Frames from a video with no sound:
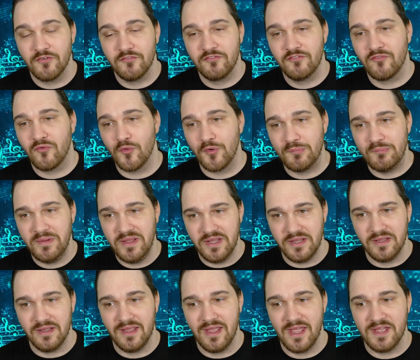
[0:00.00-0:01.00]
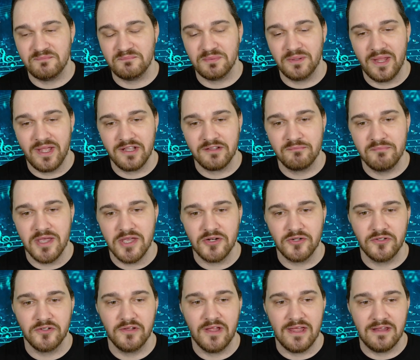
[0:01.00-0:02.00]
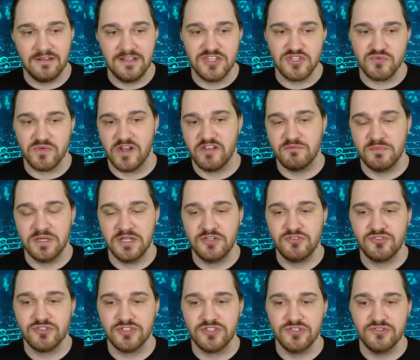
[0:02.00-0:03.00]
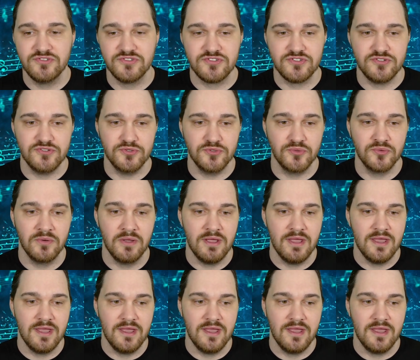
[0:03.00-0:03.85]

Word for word: for me and black metal at least what i've been introduced to